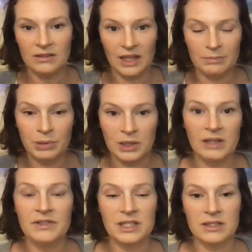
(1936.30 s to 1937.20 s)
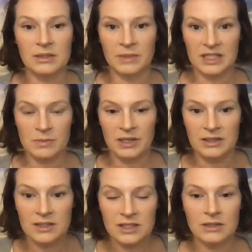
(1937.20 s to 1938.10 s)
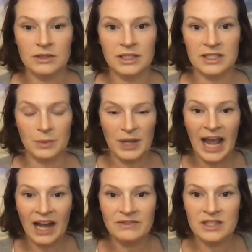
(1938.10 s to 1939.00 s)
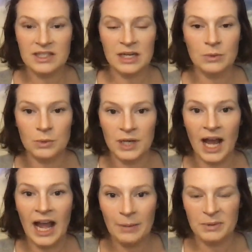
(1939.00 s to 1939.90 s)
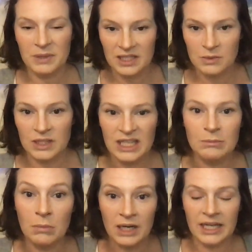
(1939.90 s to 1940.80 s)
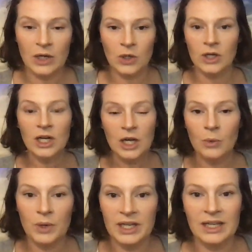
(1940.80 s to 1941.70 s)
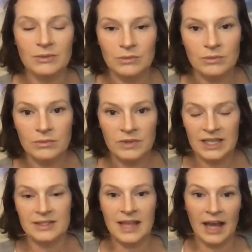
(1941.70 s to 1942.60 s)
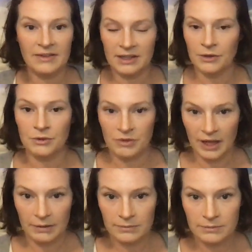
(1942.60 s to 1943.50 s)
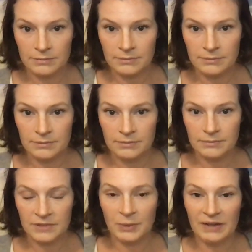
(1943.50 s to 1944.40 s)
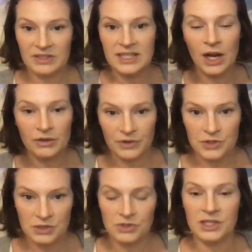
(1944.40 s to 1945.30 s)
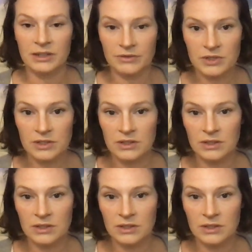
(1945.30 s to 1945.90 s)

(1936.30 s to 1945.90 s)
like belief system that's been instilled in us that we have to stay where we're not happy because we need money or we need this that and the other thing that we have to sacrifice ourselves